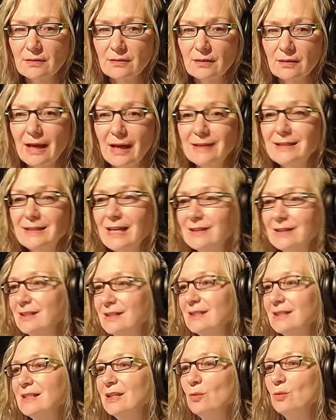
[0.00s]

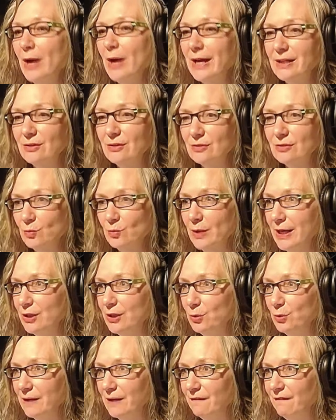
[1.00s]
identity, where
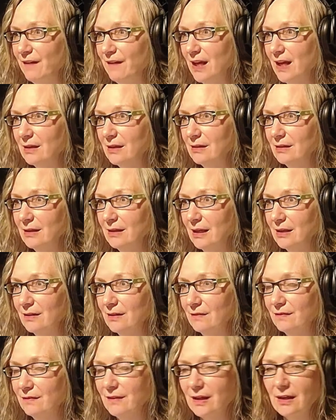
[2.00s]
do I fit kind
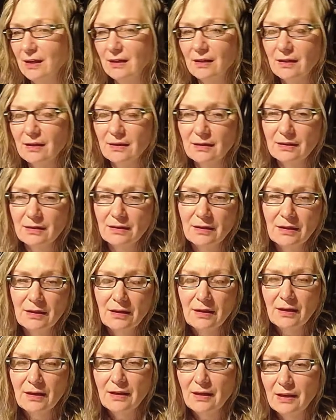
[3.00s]
of thing, and
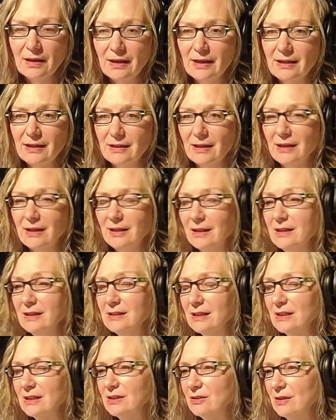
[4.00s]

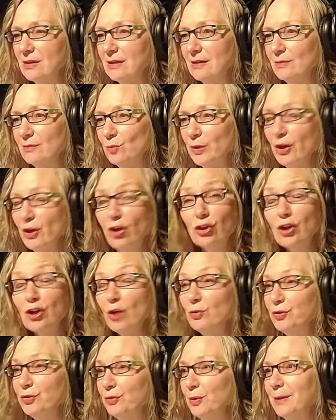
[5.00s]
it's we all
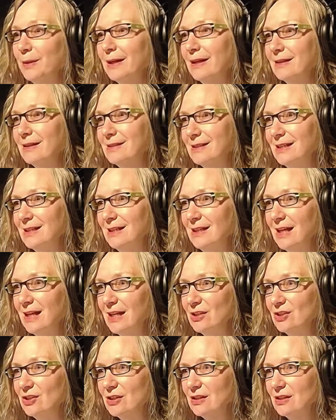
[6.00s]
go through it as teenagers.